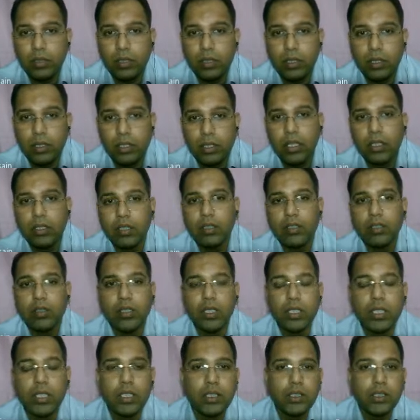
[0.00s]
It can
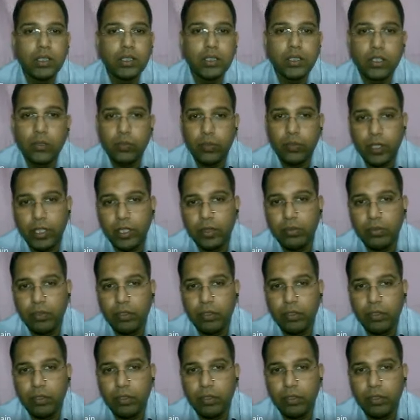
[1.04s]
very easily spread